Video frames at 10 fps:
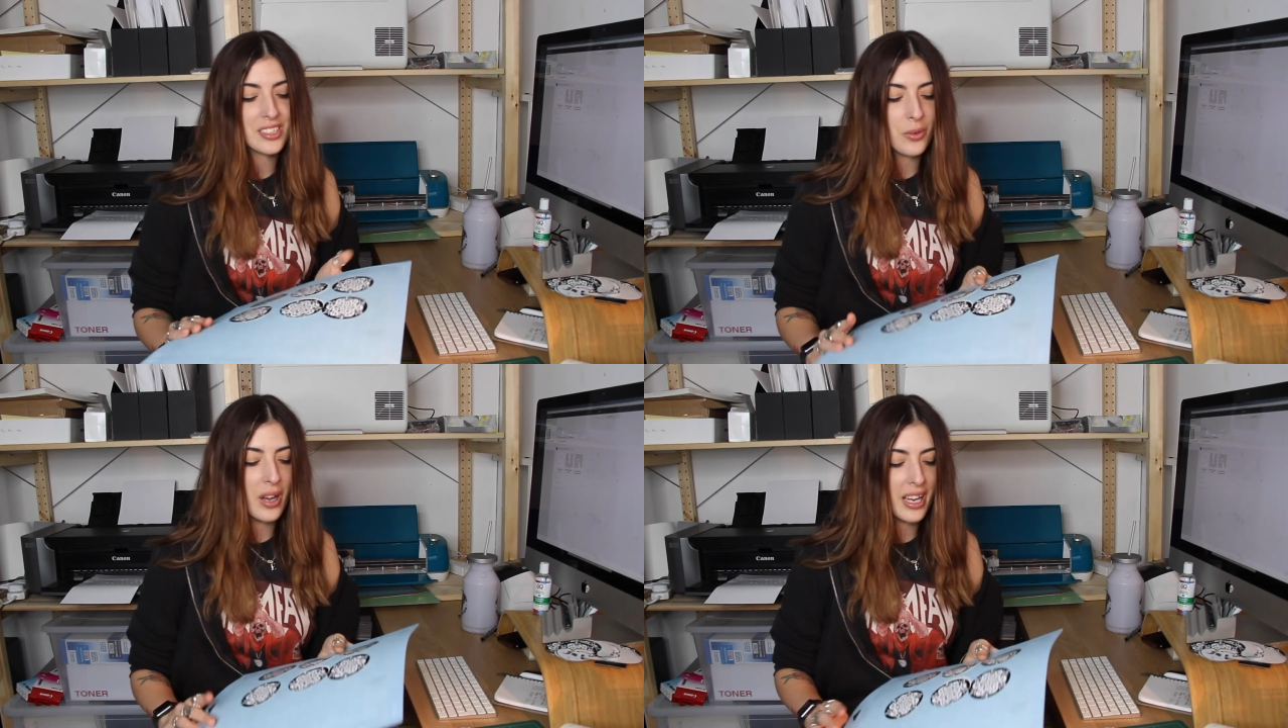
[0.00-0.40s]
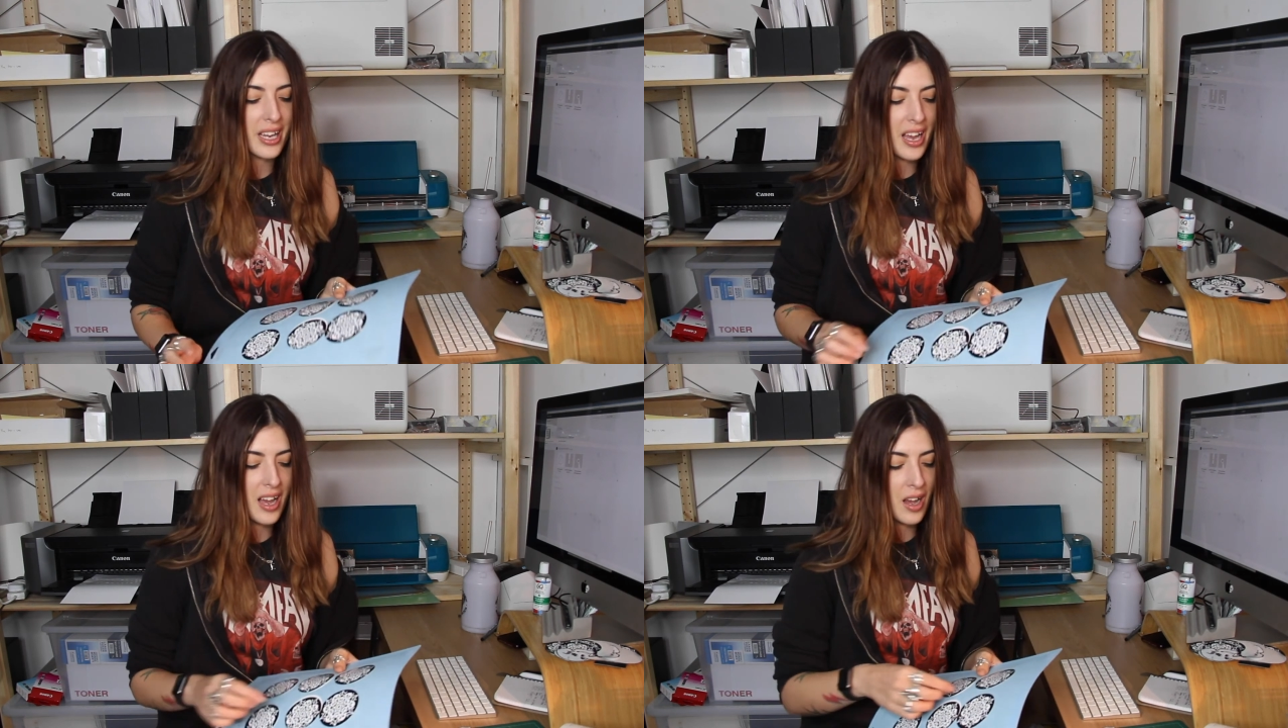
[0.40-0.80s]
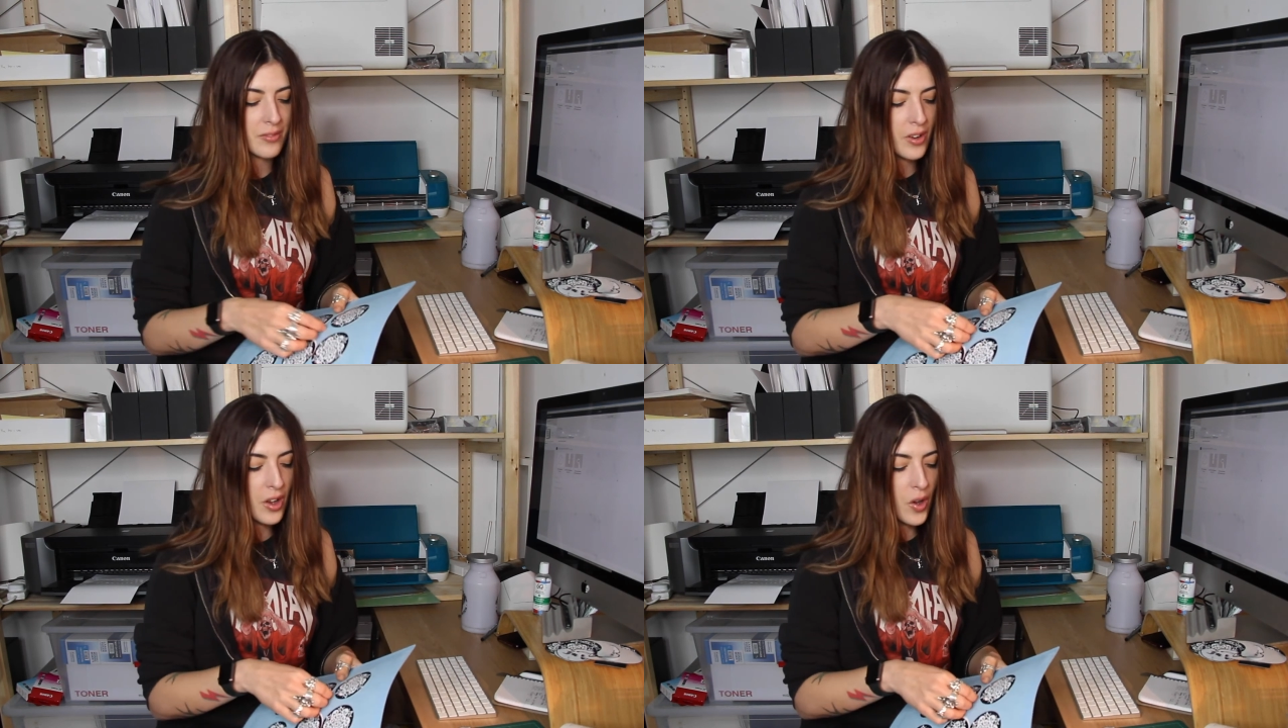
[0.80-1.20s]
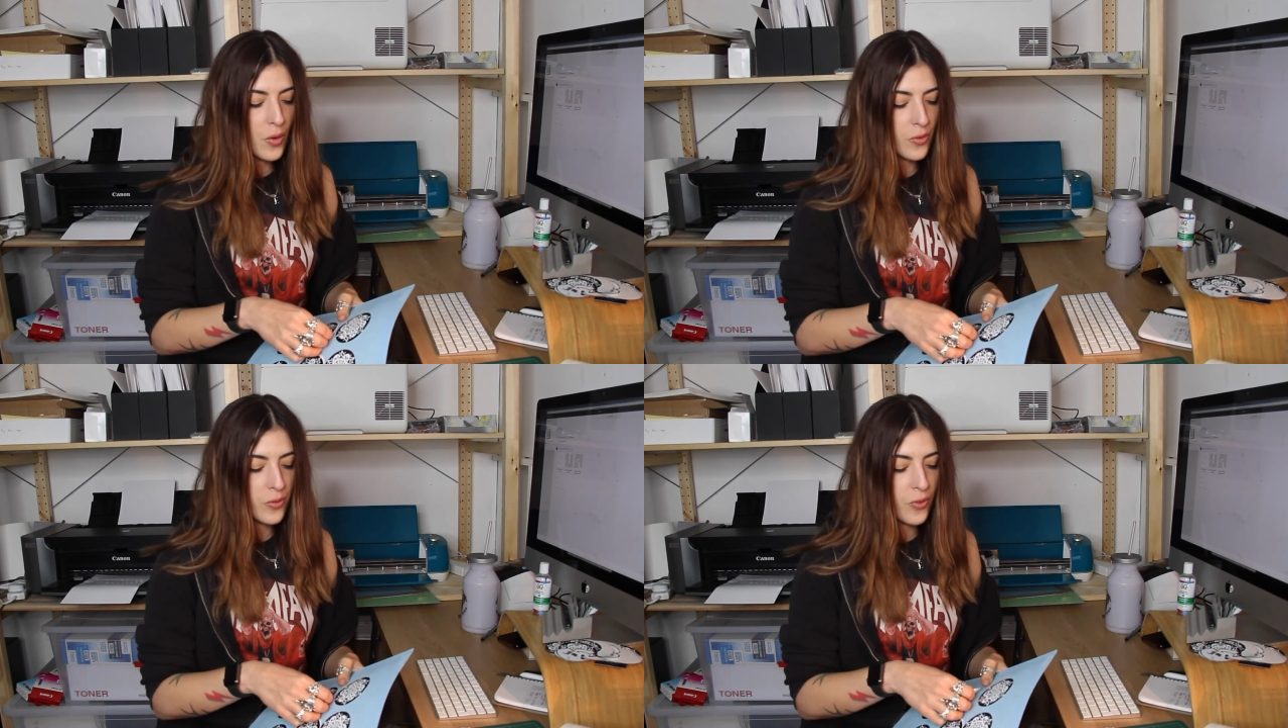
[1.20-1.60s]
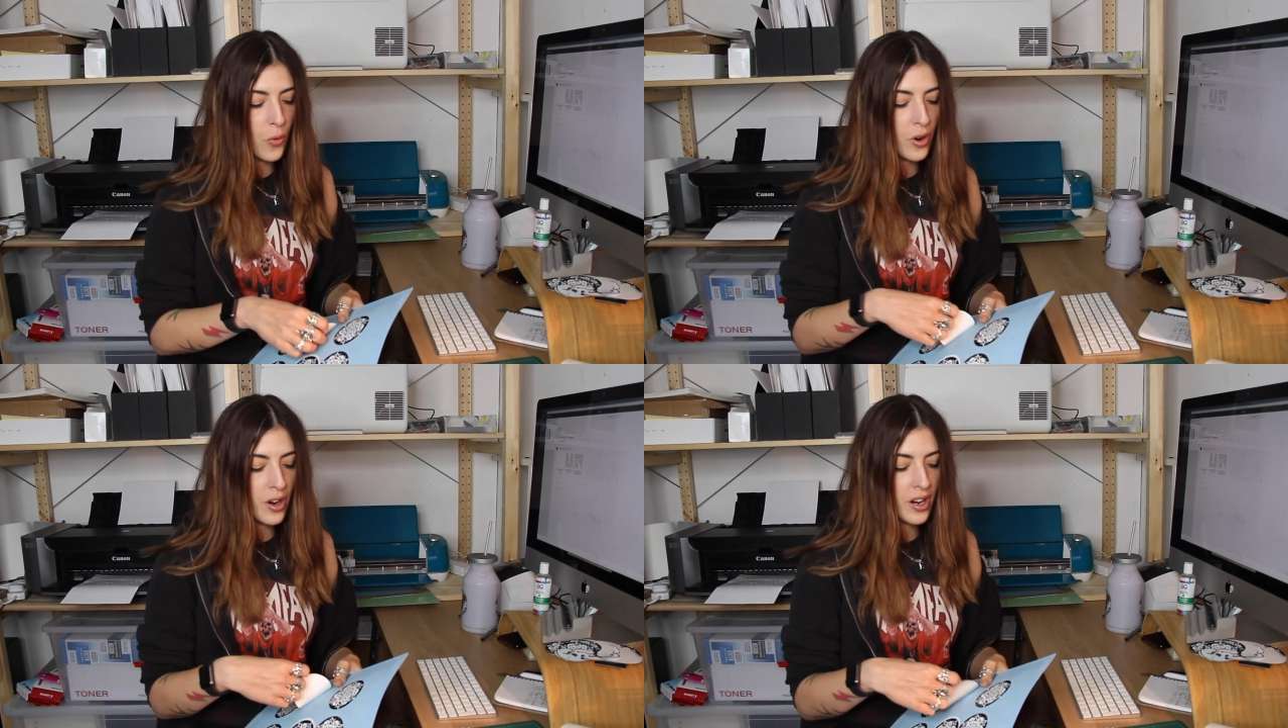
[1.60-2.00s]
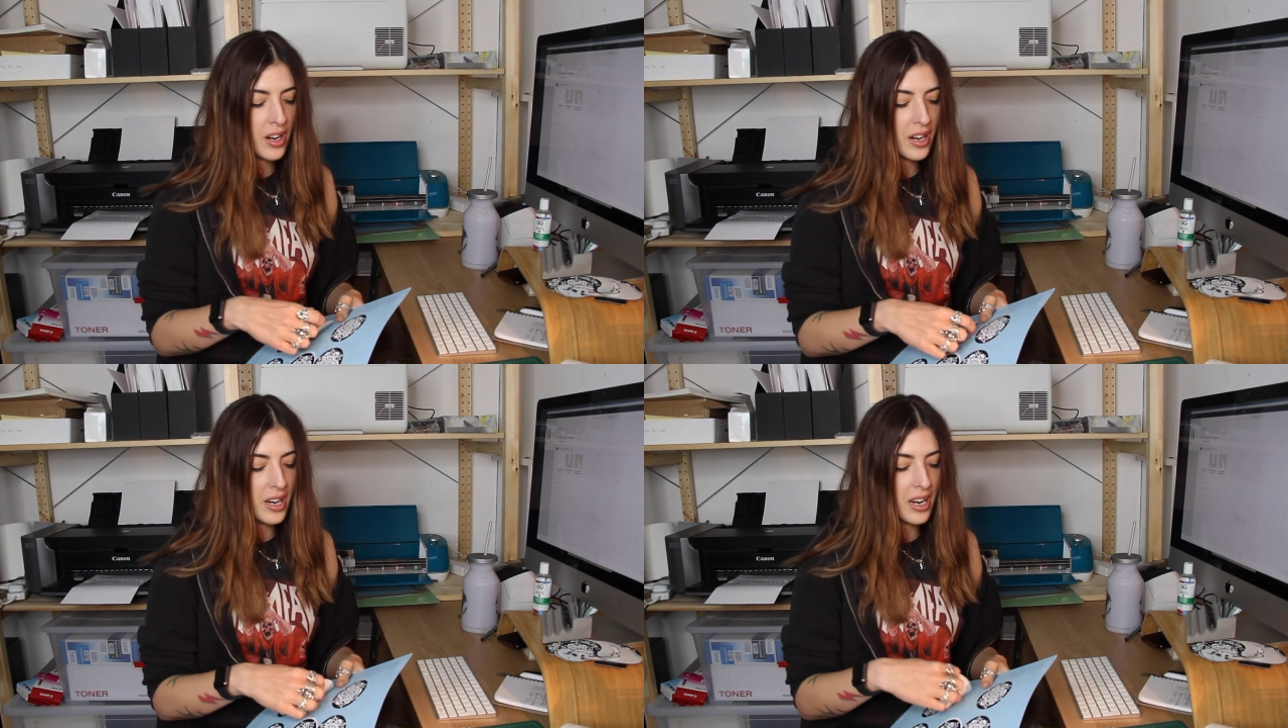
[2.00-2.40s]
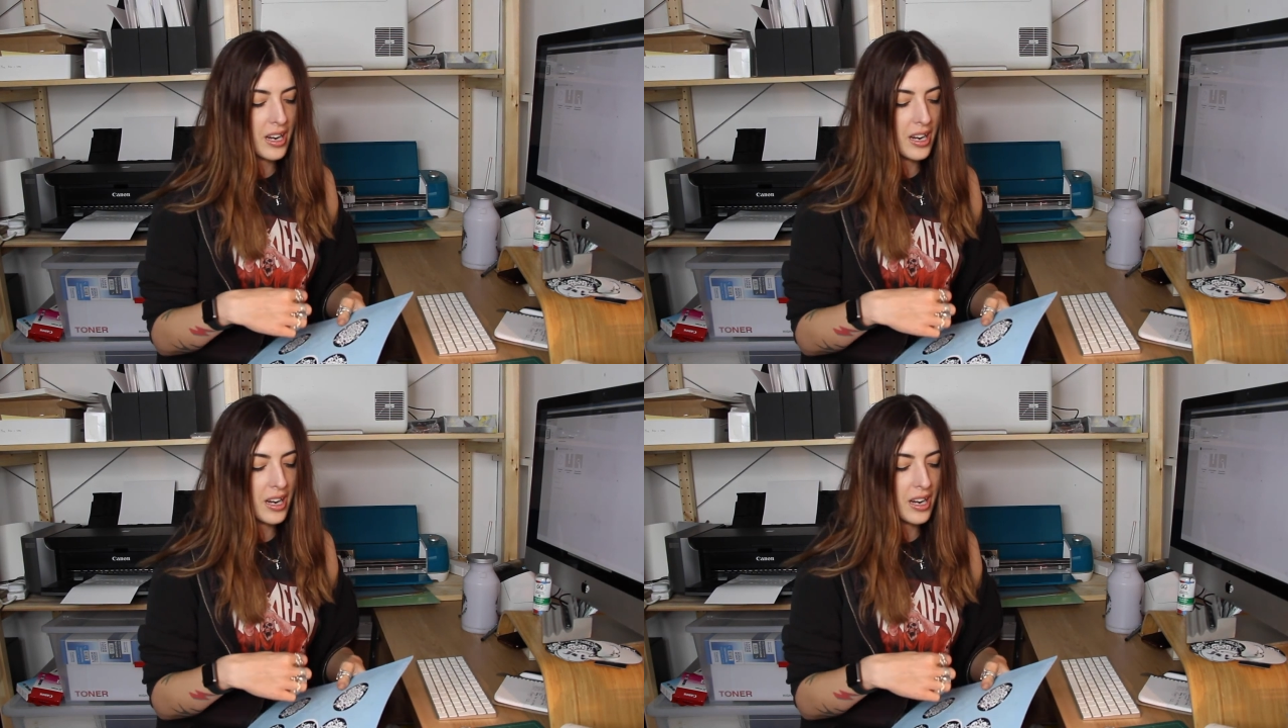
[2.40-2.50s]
So I have 4